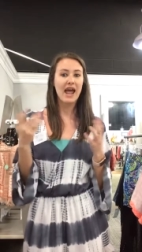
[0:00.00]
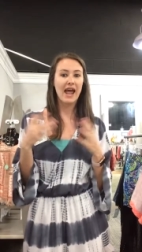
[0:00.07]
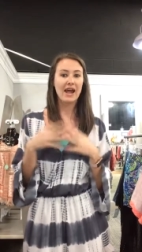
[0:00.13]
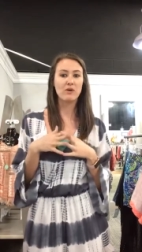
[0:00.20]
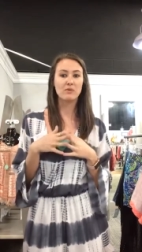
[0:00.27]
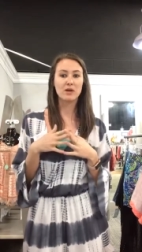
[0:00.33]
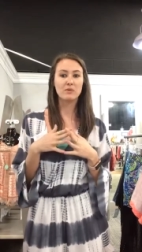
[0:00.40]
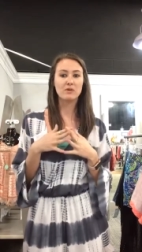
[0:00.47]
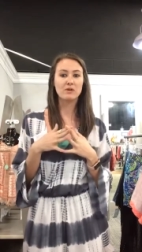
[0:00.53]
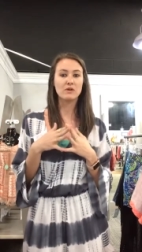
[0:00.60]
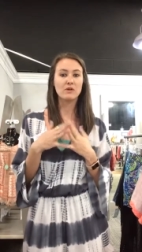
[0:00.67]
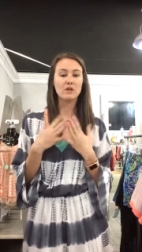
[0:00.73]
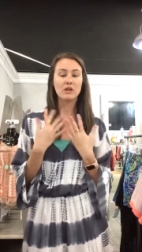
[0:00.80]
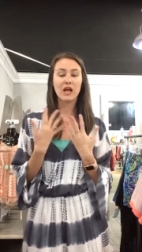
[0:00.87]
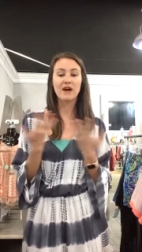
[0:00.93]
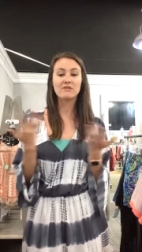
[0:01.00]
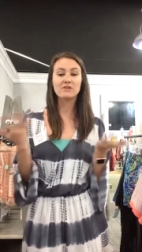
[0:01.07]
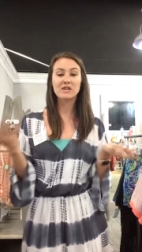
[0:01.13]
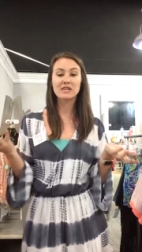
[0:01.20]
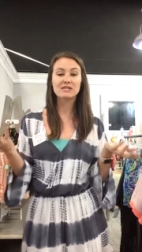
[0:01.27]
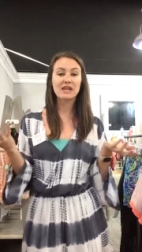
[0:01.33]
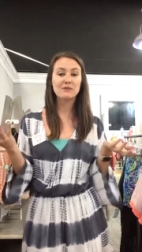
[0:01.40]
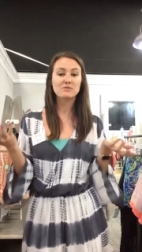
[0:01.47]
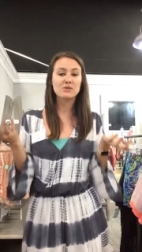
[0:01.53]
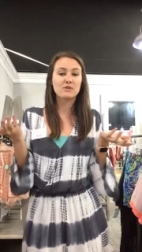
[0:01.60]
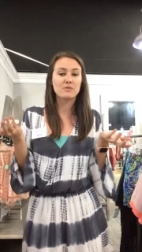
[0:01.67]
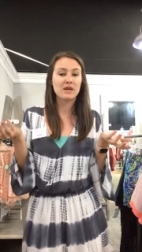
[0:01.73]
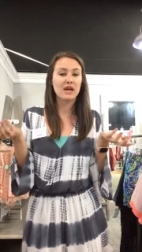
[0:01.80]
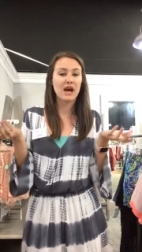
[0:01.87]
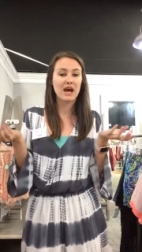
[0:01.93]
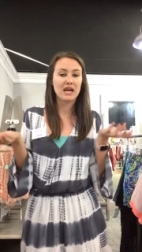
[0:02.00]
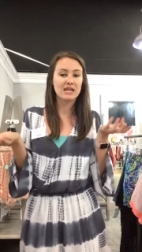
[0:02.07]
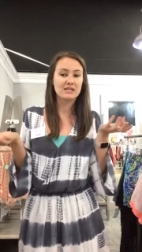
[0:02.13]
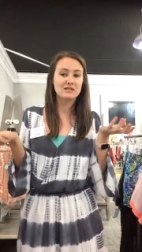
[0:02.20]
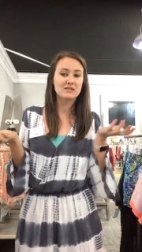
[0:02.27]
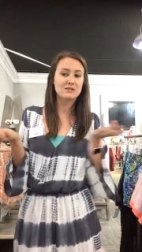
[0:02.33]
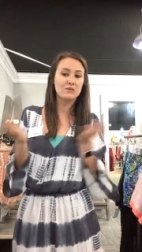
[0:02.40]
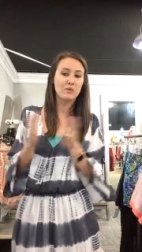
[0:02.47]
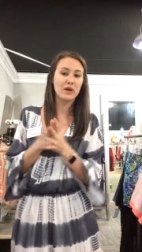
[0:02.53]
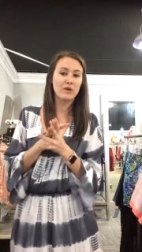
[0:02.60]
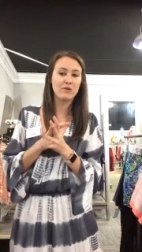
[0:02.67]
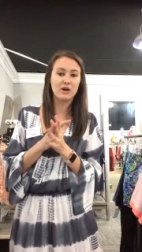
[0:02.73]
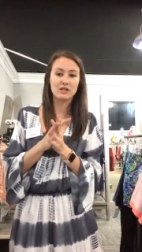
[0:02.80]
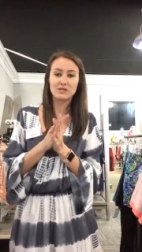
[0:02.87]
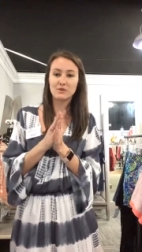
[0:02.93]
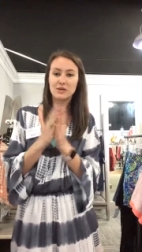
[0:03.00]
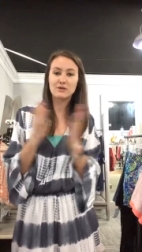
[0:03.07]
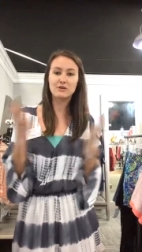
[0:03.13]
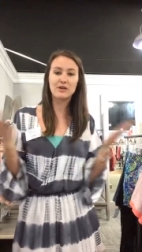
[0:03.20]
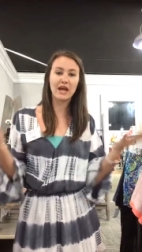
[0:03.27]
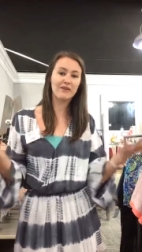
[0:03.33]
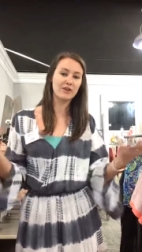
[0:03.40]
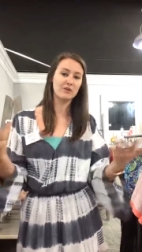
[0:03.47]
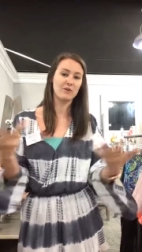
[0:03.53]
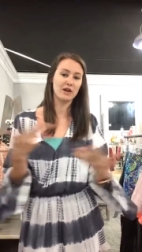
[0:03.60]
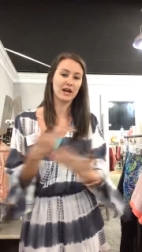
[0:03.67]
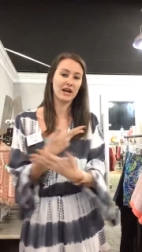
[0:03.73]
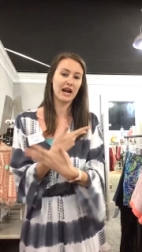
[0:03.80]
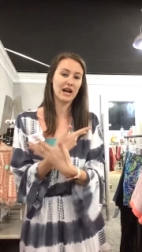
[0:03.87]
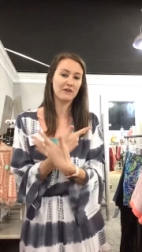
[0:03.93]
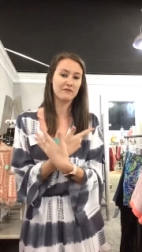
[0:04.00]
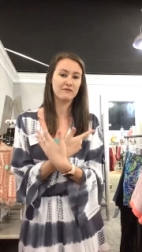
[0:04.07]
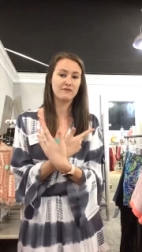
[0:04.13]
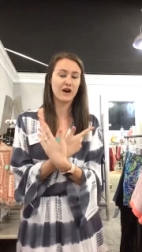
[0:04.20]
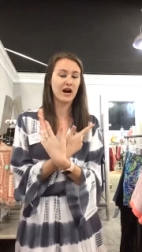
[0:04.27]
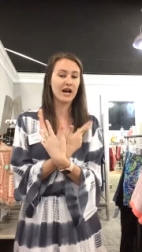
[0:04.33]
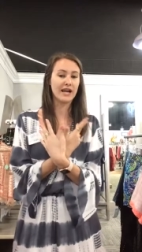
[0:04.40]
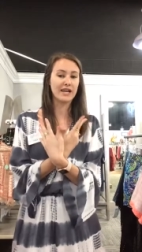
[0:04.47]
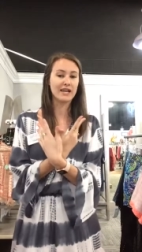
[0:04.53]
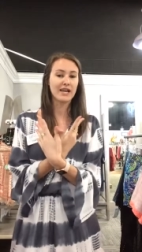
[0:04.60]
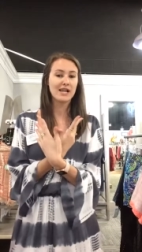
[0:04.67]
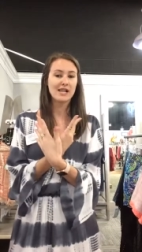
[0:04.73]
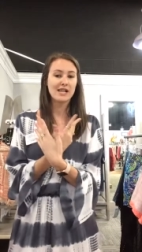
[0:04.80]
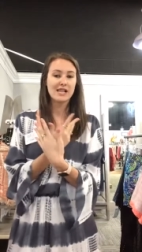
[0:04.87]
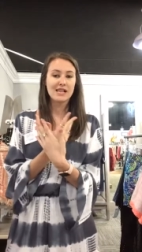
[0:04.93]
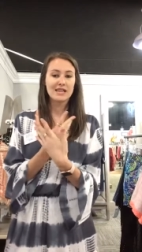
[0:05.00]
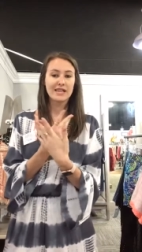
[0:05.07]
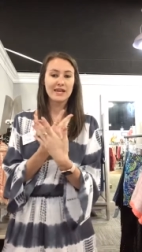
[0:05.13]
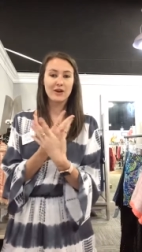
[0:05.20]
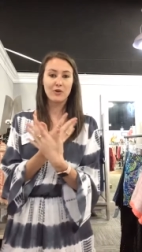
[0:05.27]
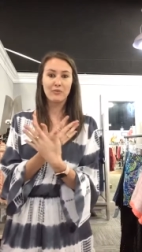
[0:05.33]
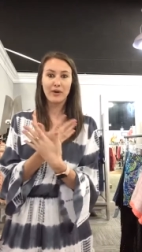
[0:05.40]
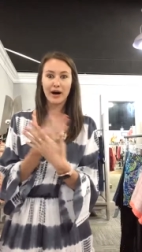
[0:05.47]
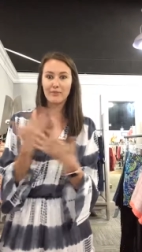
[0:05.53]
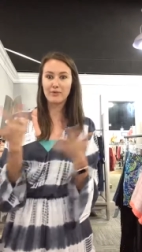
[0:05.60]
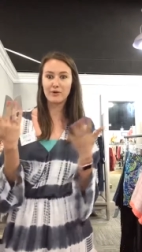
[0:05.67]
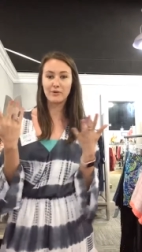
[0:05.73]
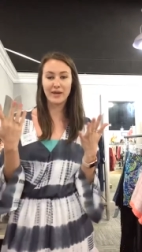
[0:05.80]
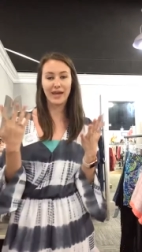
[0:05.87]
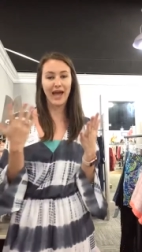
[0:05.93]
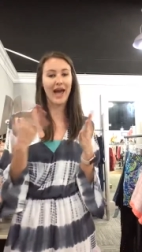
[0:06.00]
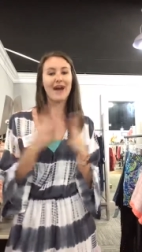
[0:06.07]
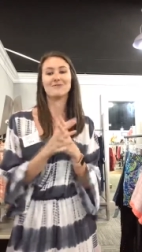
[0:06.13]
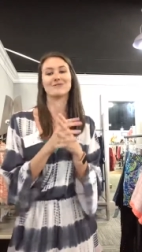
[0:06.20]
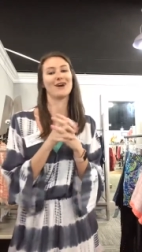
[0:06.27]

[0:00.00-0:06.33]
And we will love to accept you because we want to include everyone in our fun little bubble we have